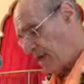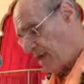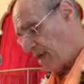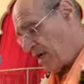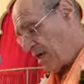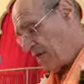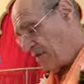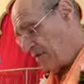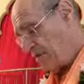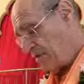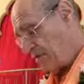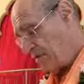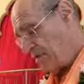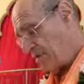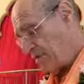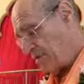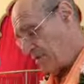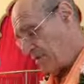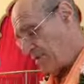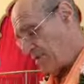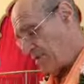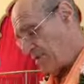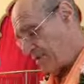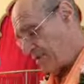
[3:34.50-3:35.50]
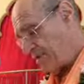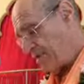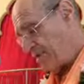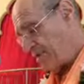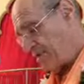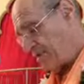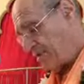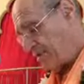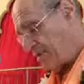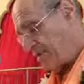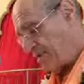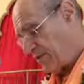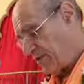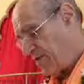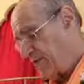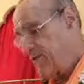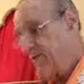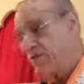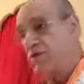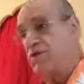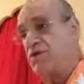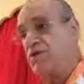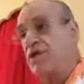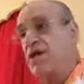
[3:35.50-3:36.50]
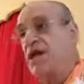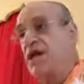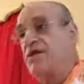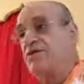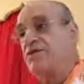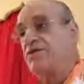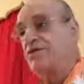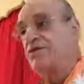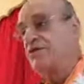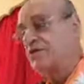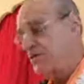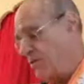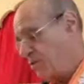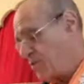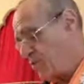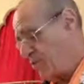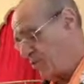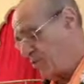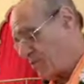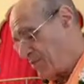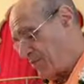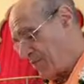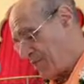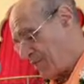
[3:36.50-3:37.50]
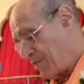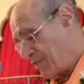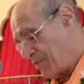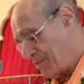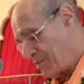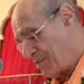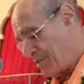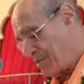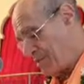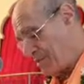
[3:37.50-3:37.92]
And if you're a sannyasi, don't worry about it.